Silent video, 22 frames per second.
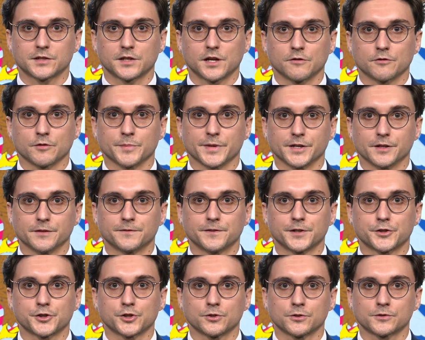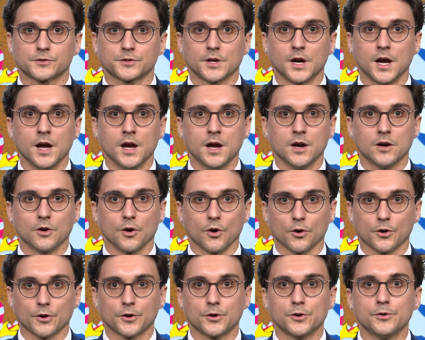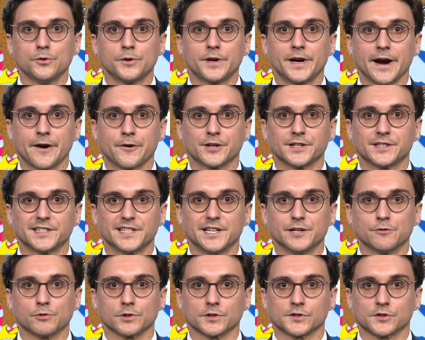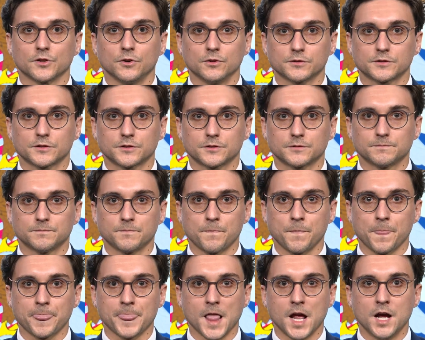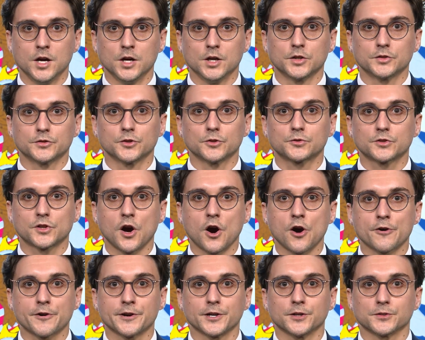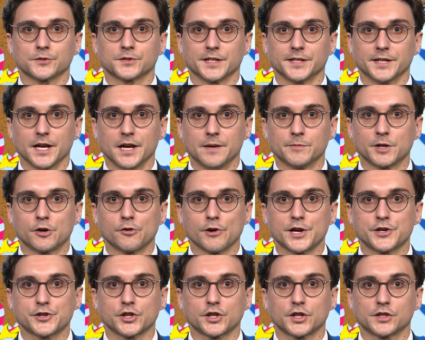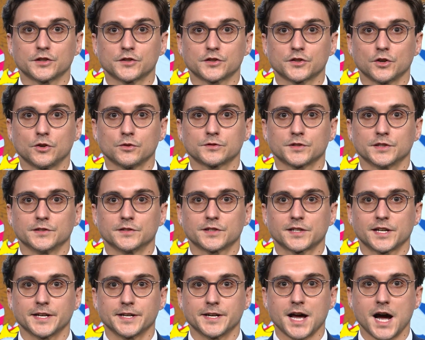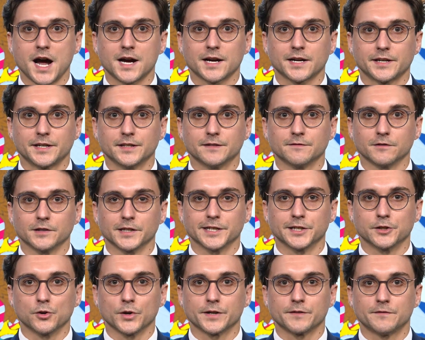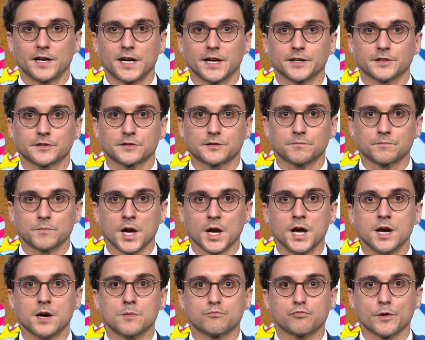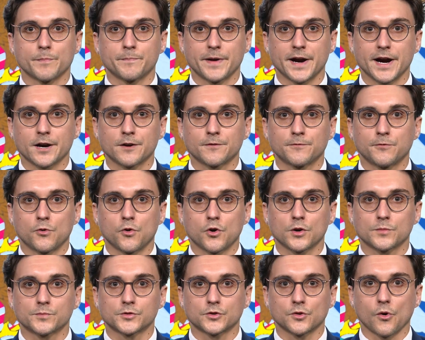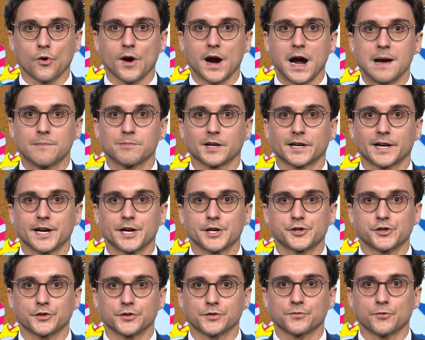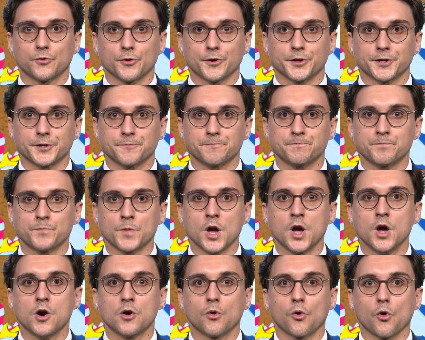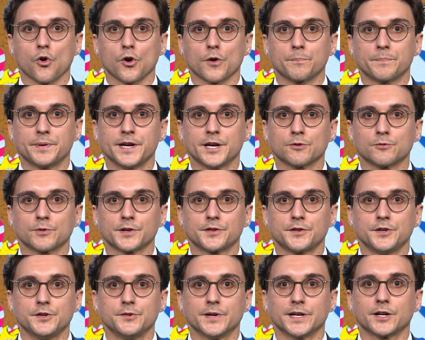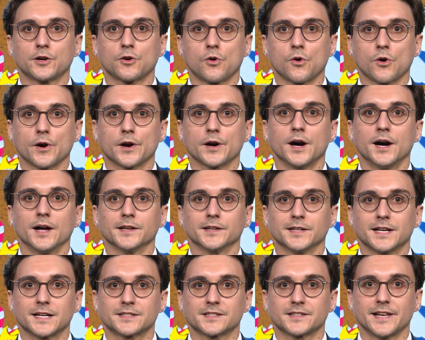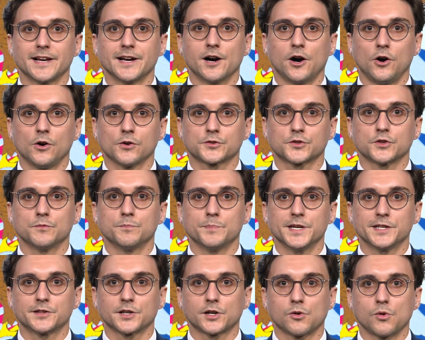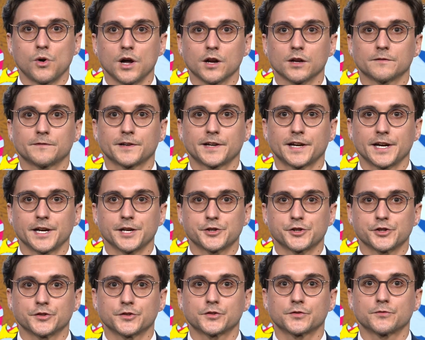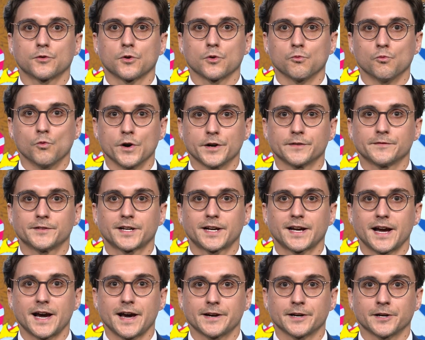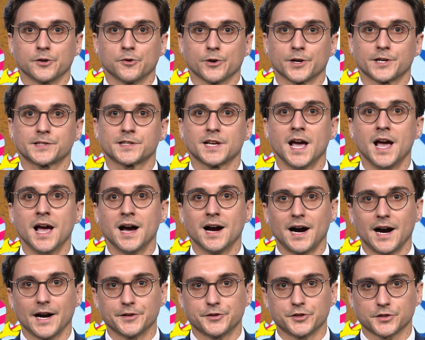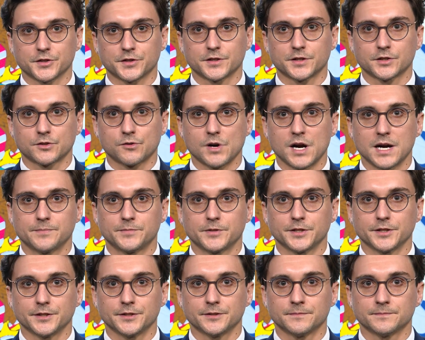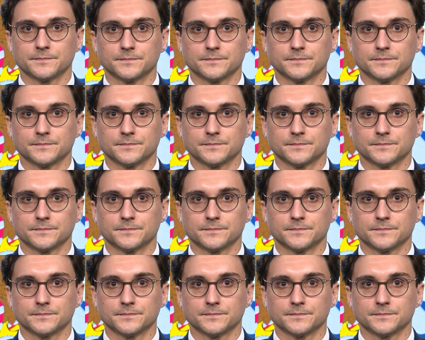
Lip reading: government officials, or who guarantee results. Notarios and immigration consultants cannot give legal advice, prepare forms or applications for you, or appear with you in court unless they also meet the qualifications for one of the categories I just described to you.